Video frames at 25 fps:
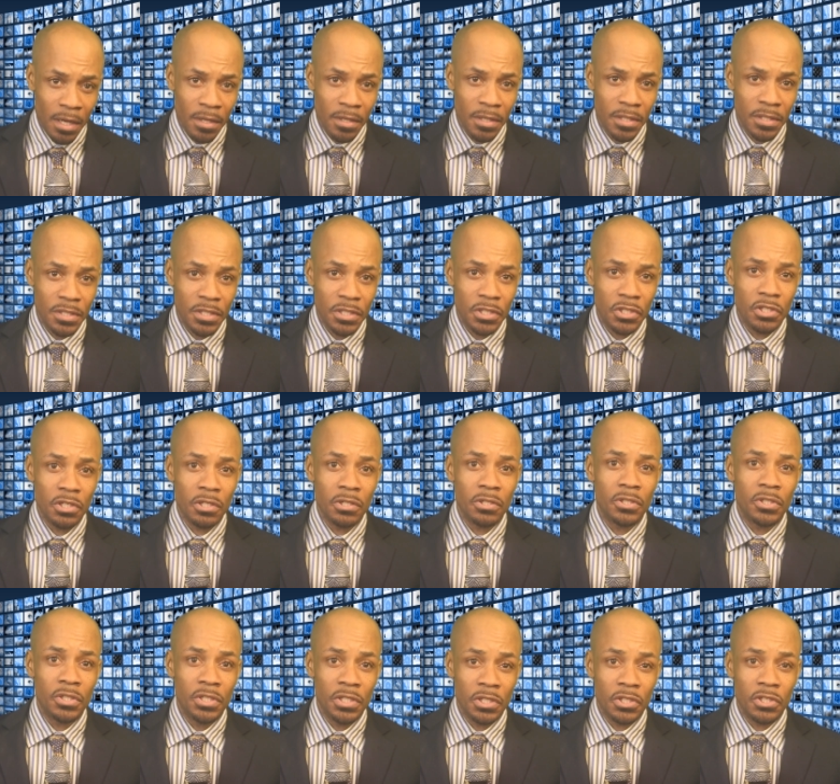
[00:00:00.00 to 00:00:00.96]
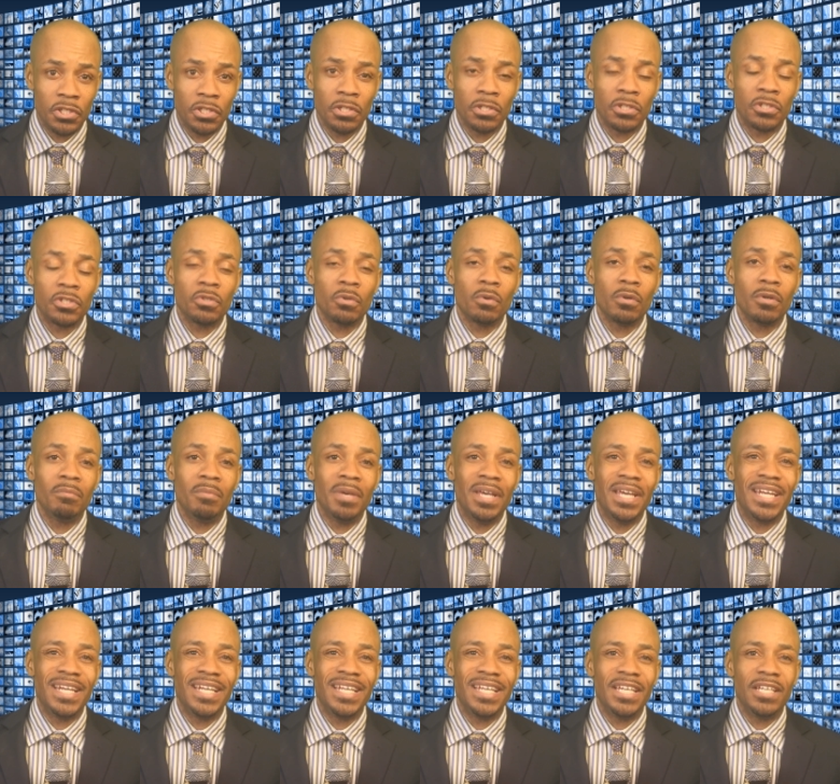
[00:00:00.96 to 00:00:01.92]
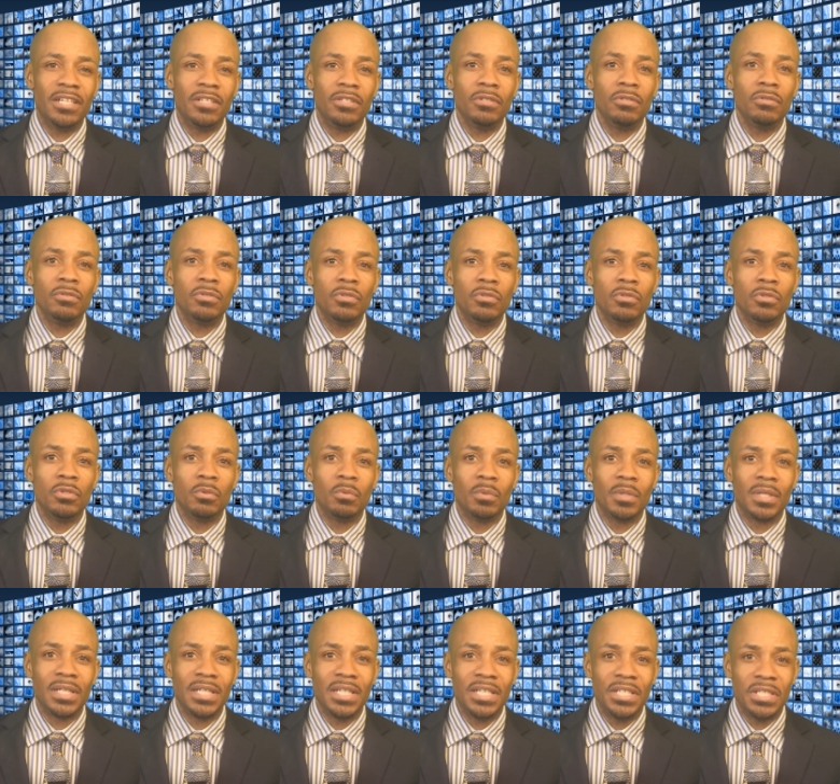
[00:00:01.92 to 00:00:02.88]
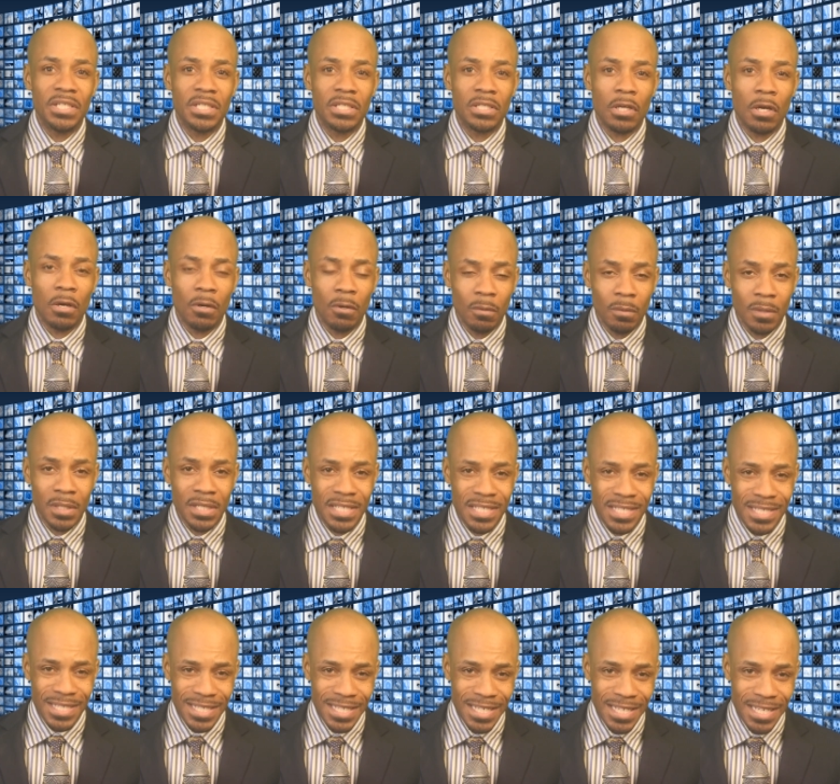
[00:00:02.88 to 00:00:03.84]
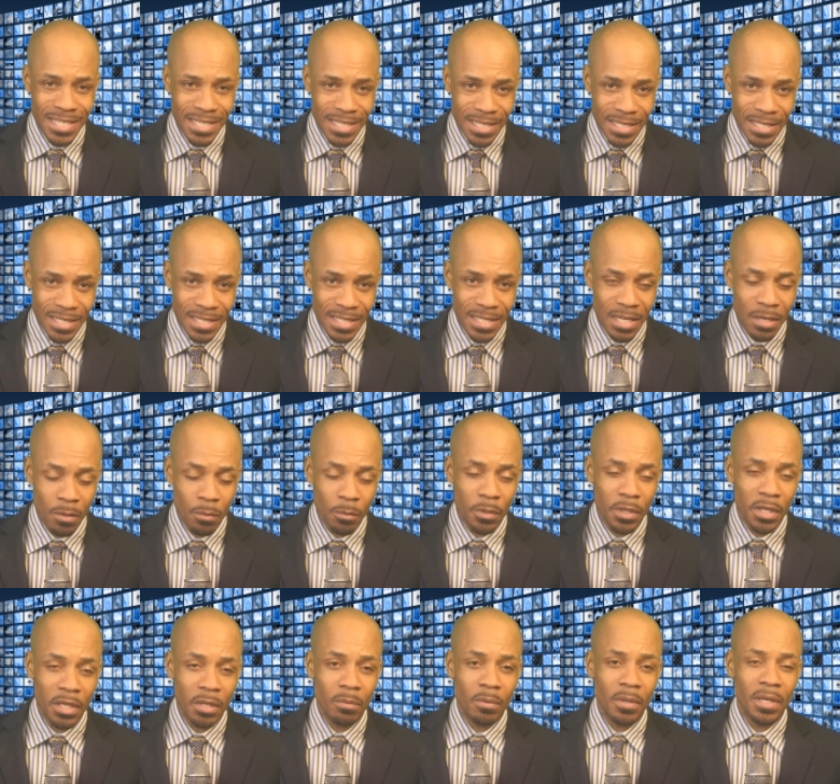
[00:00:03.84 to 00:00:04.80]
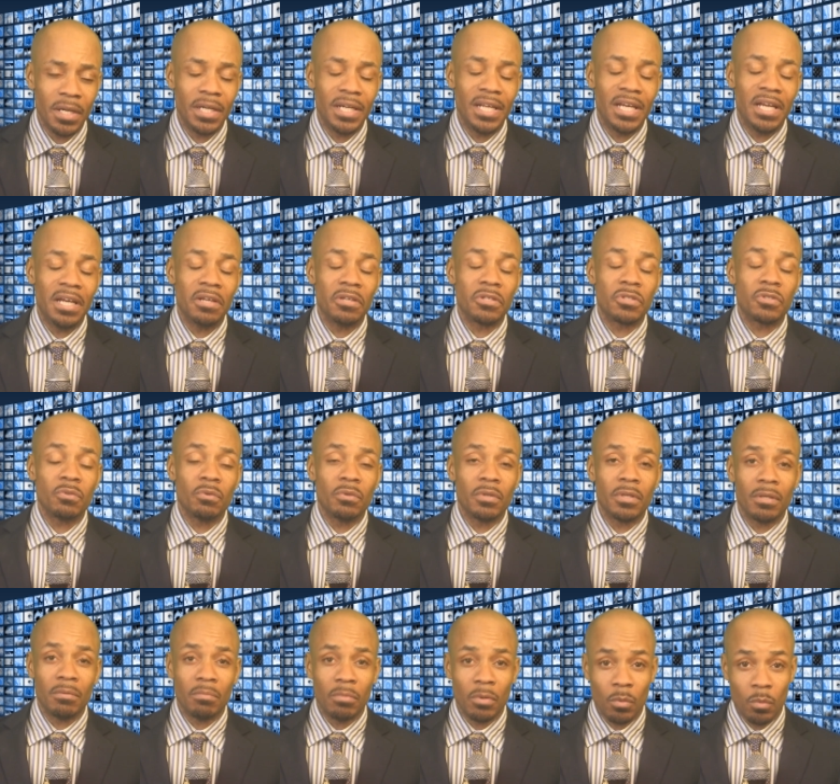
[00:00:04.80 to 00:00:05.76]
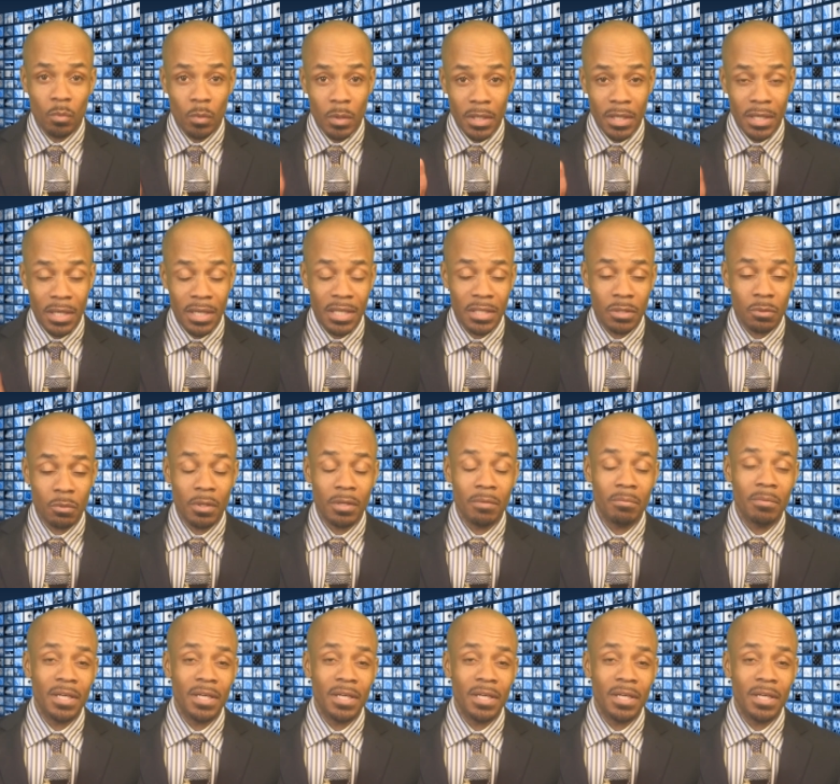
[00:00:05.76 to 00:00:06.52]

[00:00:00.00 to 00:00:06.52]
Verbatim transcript: uh, this church, this church story made it in due to the religious holy seasons that we're in right now. Story number one, that's why I